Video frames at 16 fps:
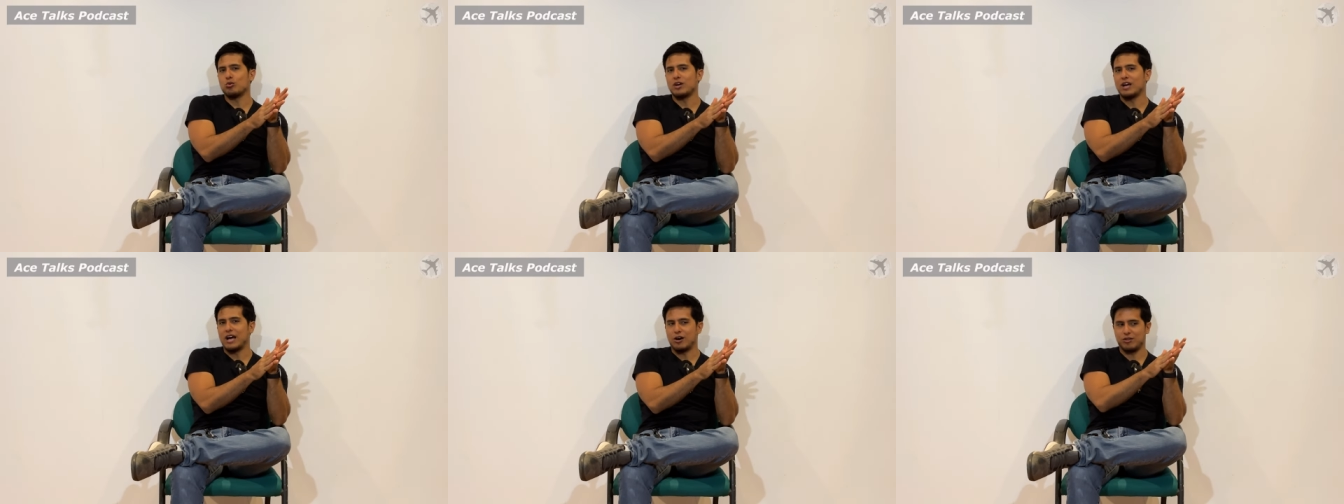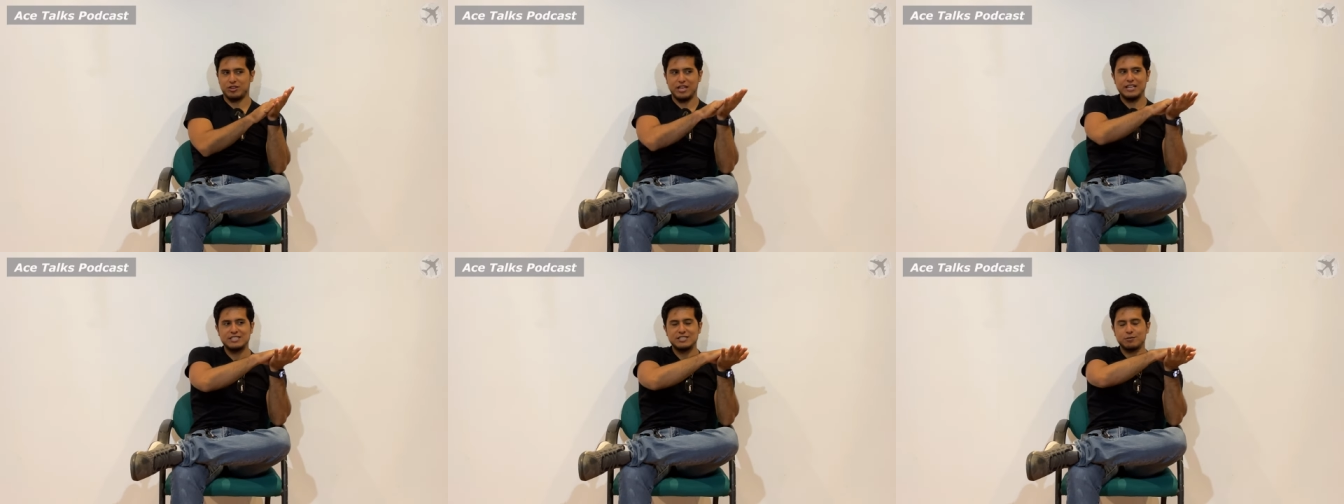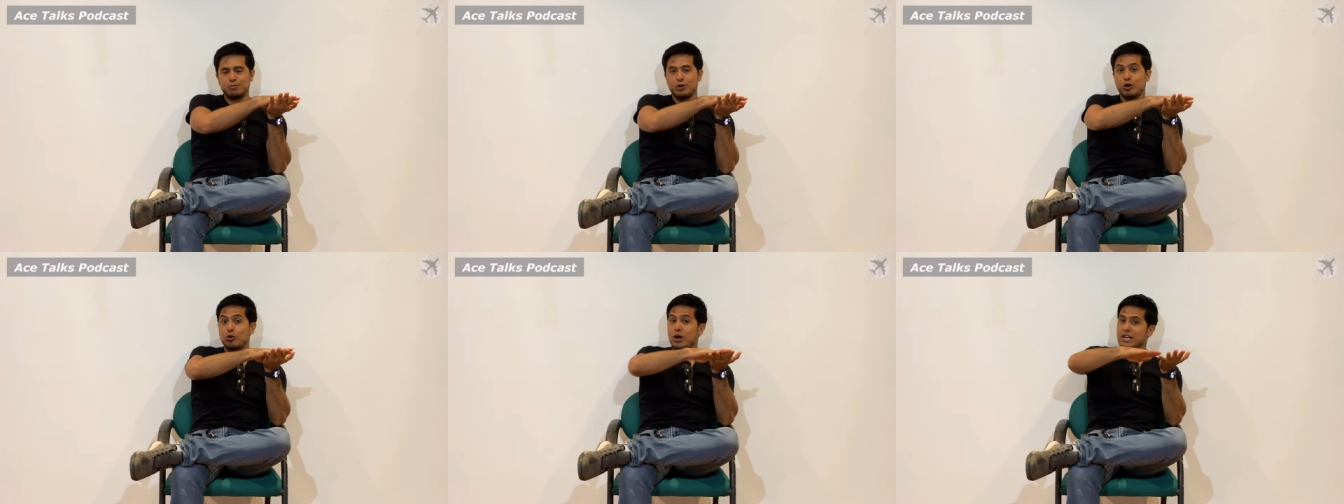how things have
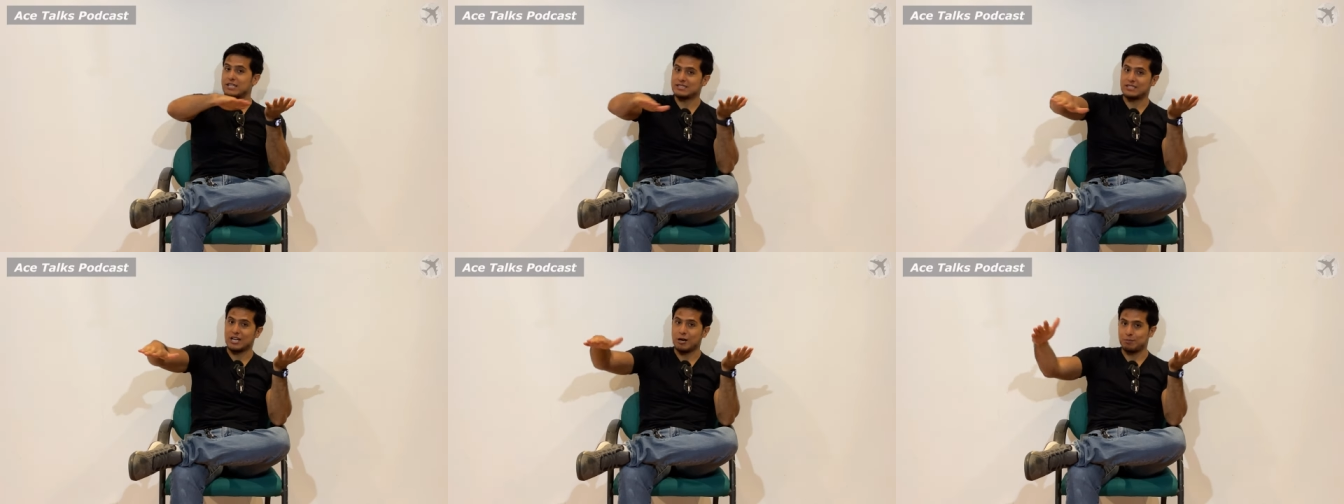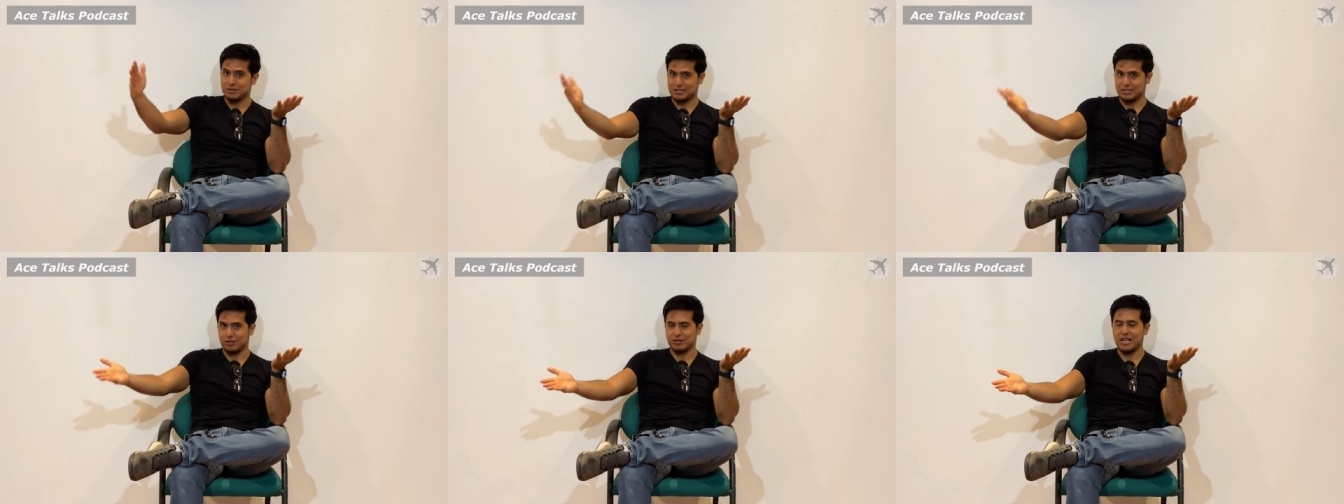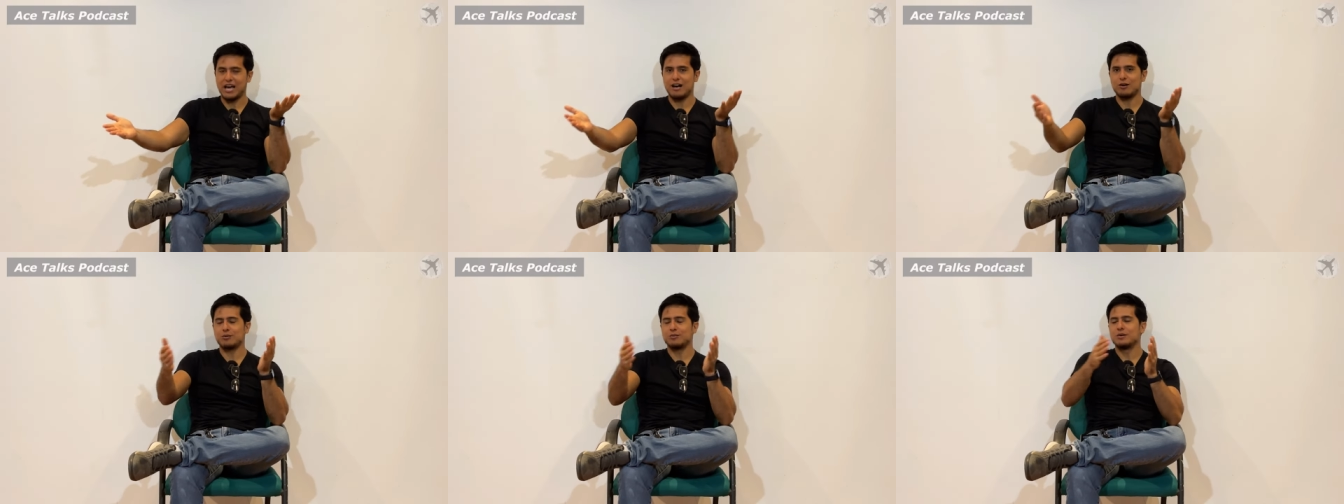progressed up until
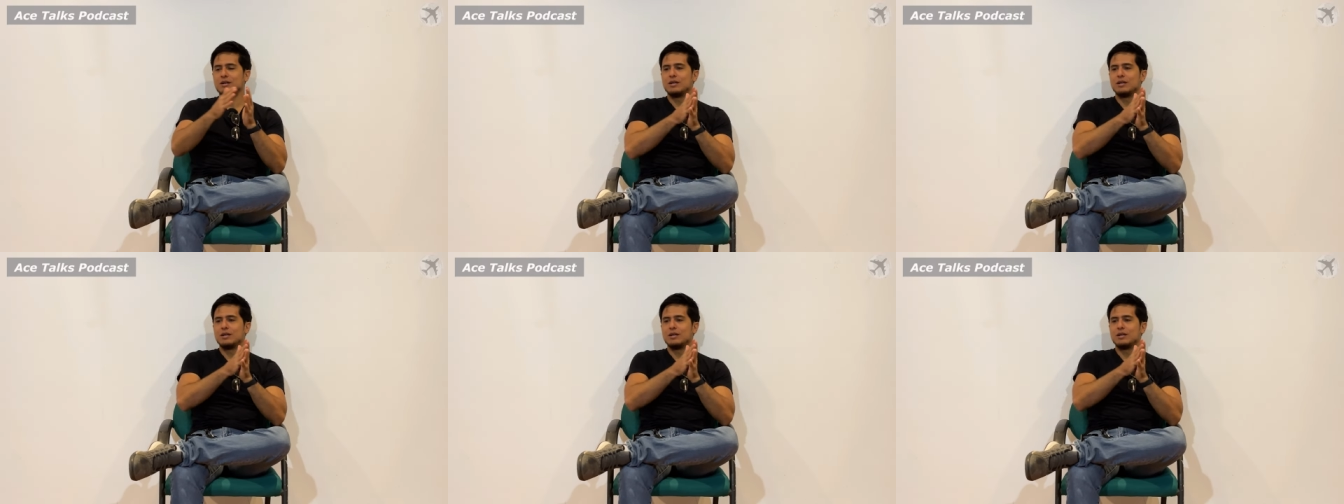now.